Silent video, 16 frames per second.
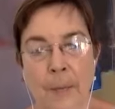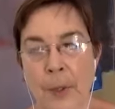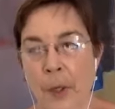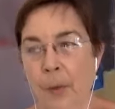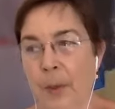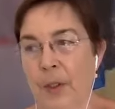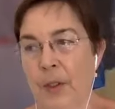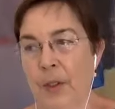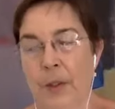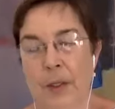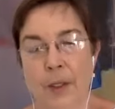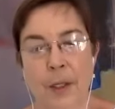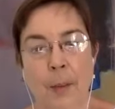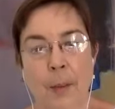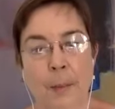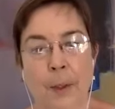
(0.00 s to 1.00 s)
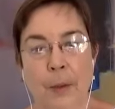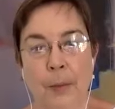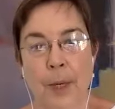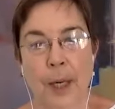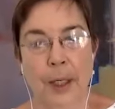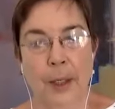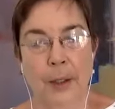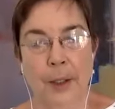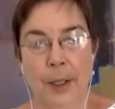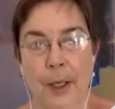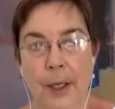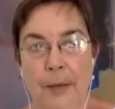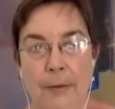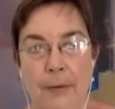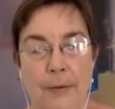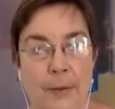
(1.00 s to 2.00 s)
which is a simple record
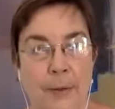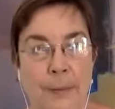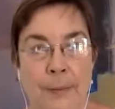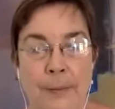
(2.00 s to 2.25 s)
of